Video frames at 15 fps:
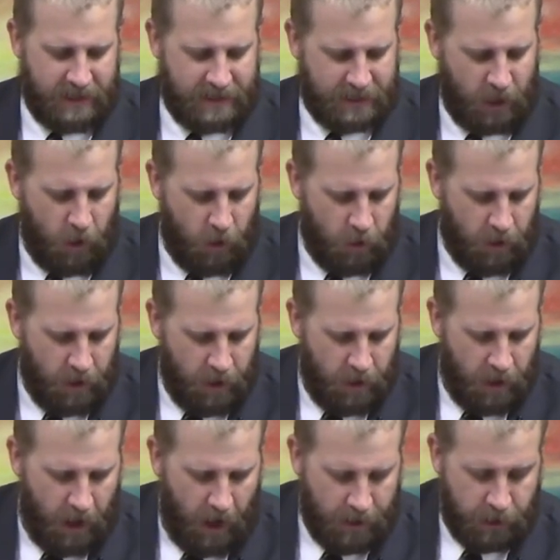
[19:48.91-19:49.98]
Let's go,
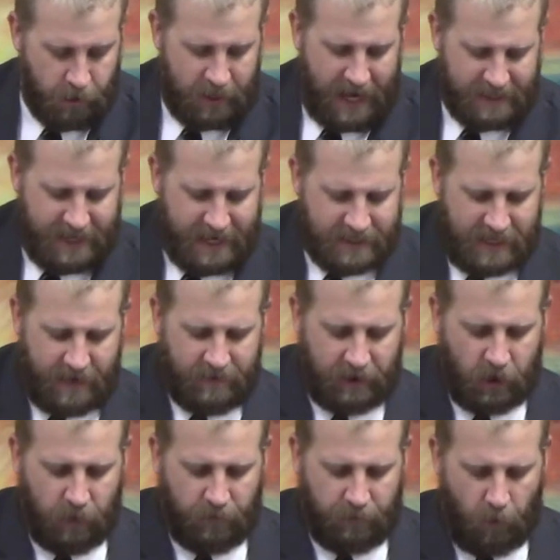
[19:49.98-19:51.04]
uh, you're in Isaiah 7,
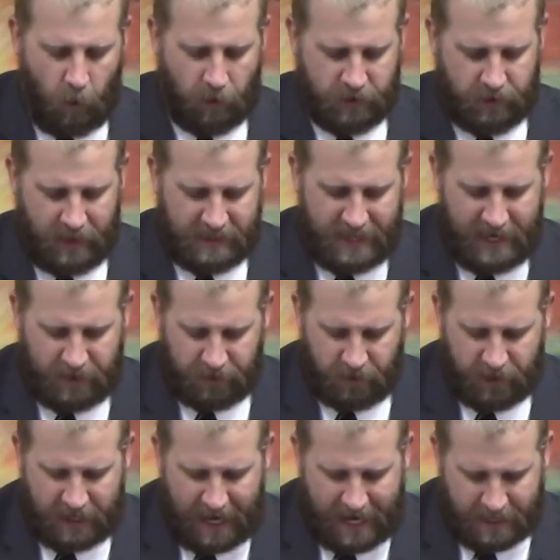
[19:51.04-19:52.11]
go forward to Isaiah
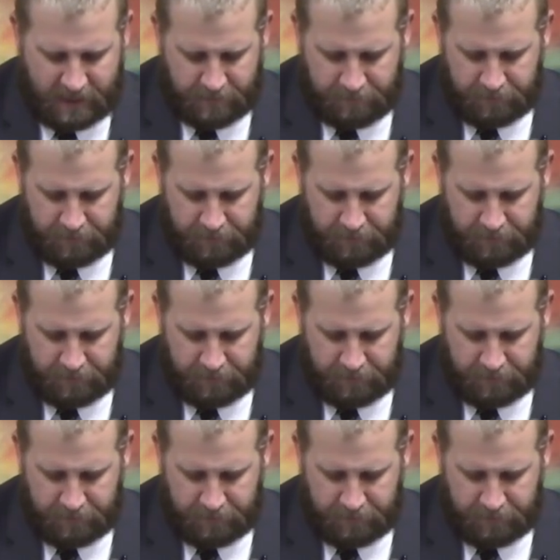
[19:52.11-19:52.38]
38.